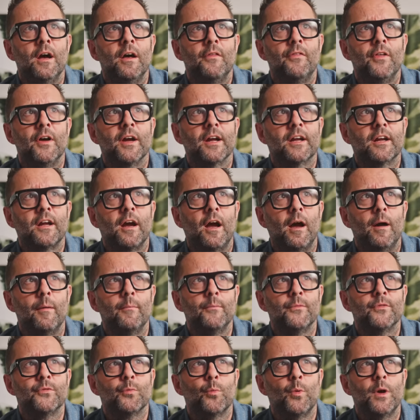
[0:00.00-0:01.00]
that
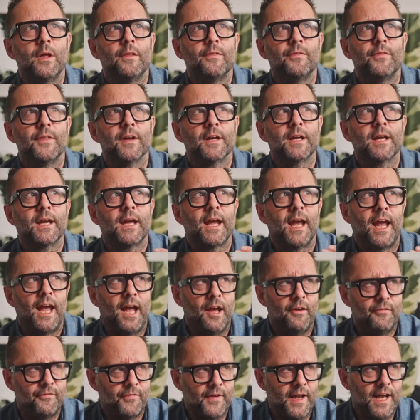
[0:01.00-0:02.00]
comes with the
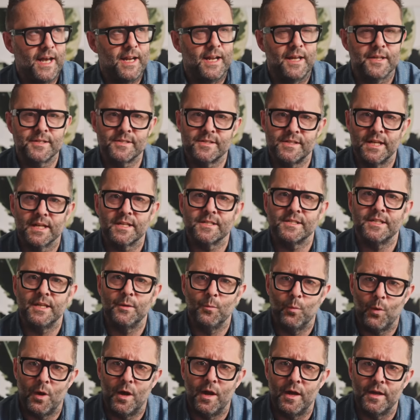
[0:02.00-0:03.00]
KEF LS60
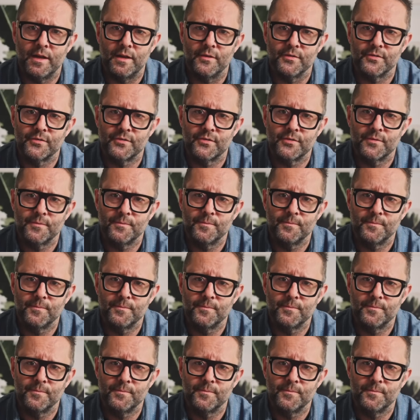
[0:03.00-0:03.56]
wireless.